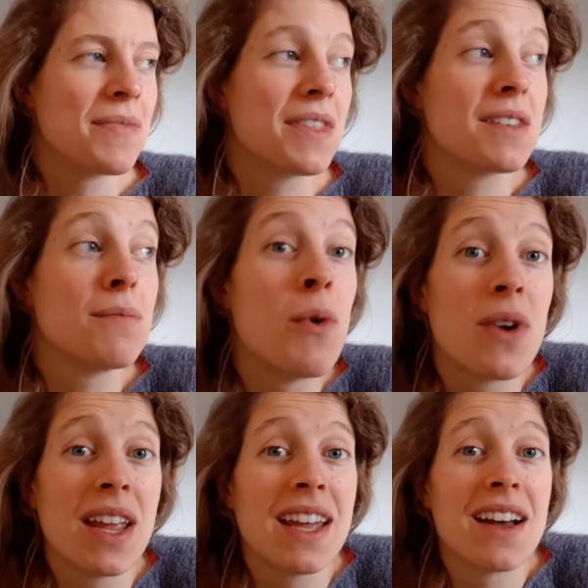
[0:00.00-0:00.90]
This
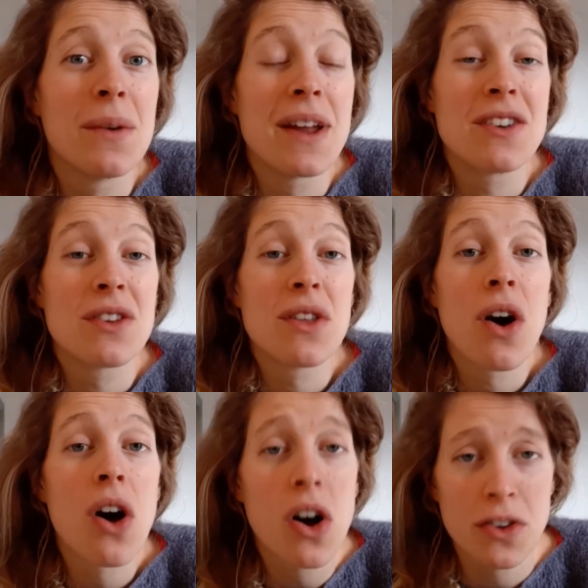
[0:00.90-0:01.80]
morning, I went to the
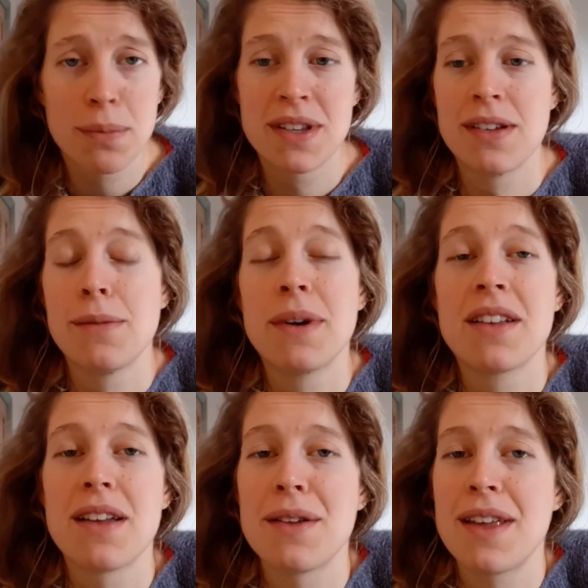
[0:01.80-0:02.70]
hospital
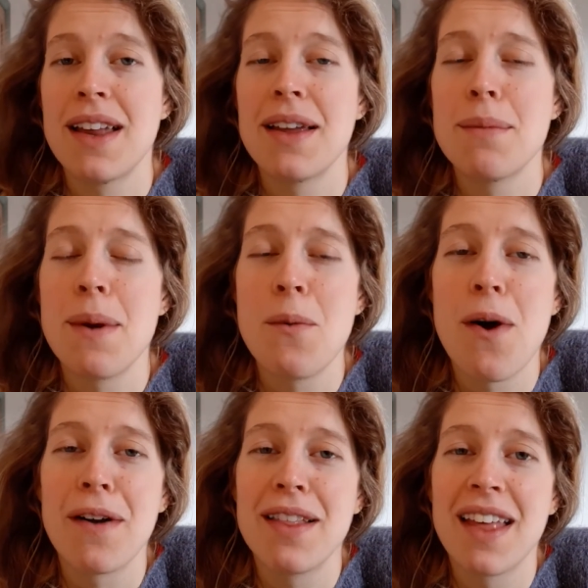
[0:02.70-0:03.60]
because I was getting a bit
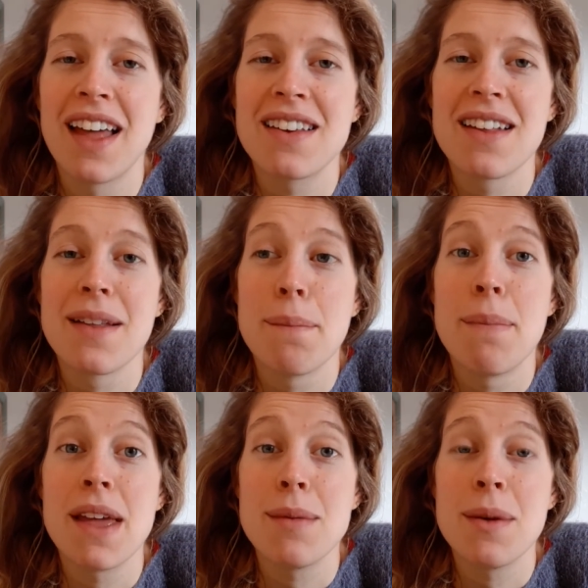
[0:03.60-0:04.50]
worried that the
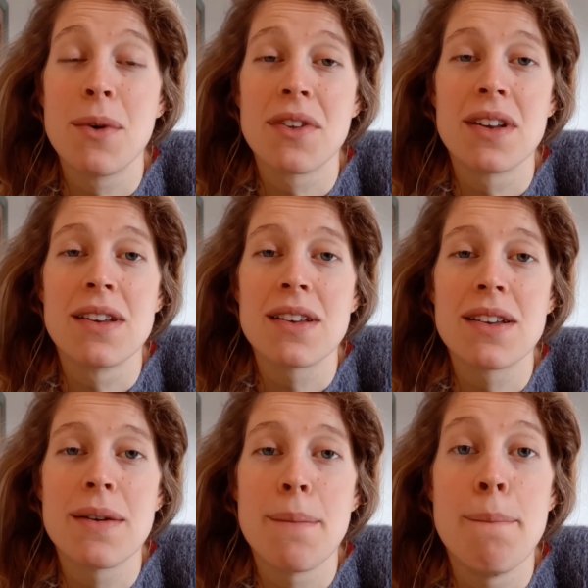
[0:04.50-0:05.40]
baby wasn't,
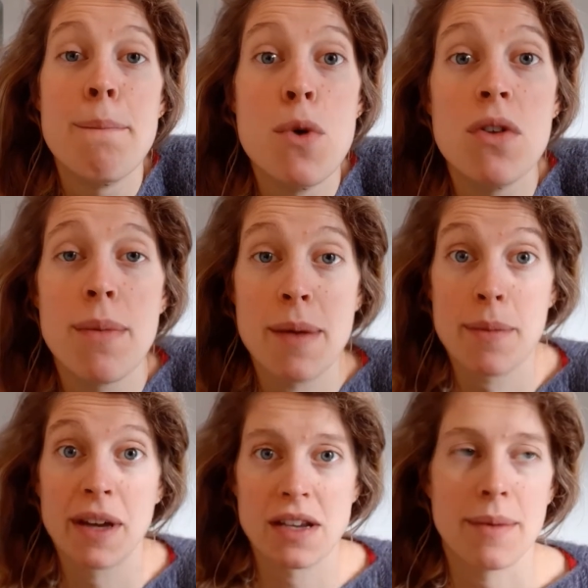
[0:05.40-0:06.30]
the baby in
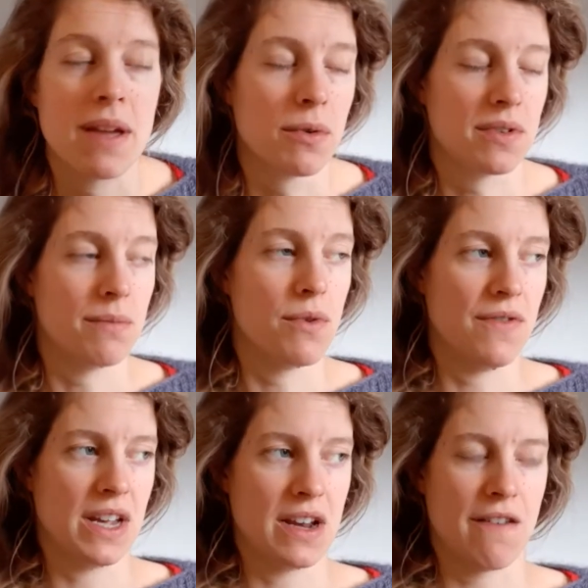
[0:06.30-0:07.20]
my tummy wasn't
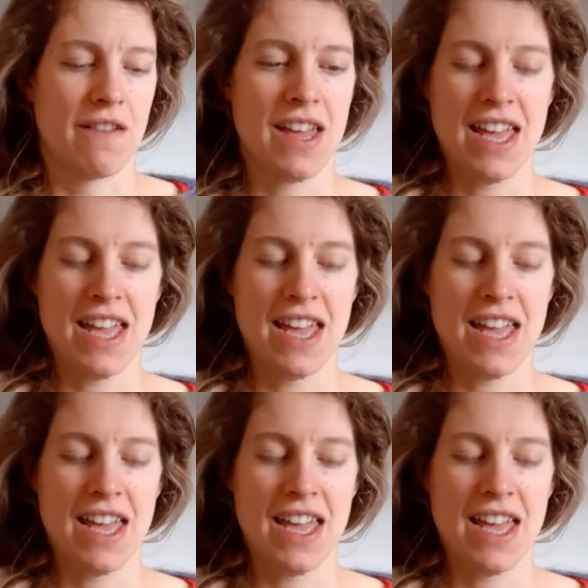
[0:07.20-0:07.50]
moving enough